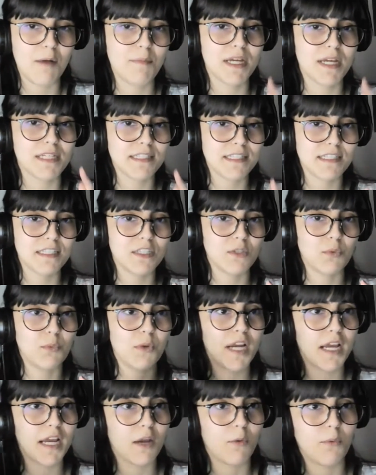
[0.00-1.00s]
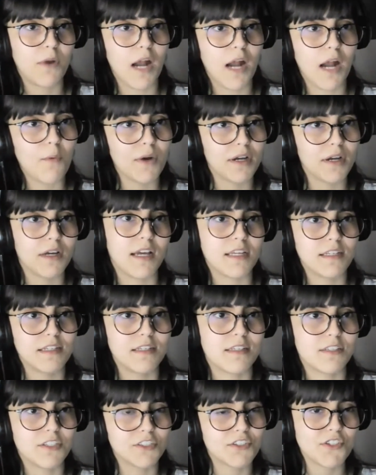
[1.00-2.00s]
and see how
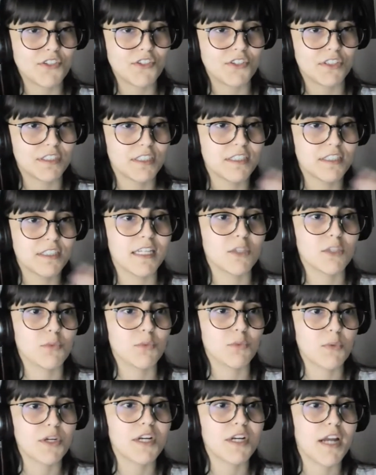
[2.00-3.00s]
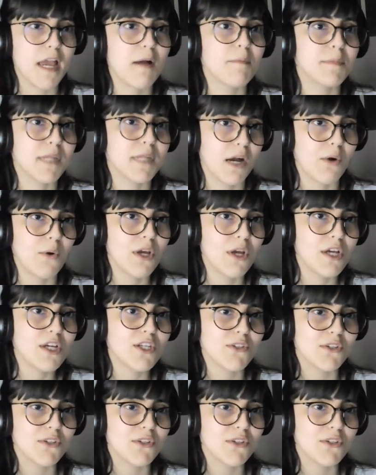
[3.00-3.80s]
I get started and where I am now.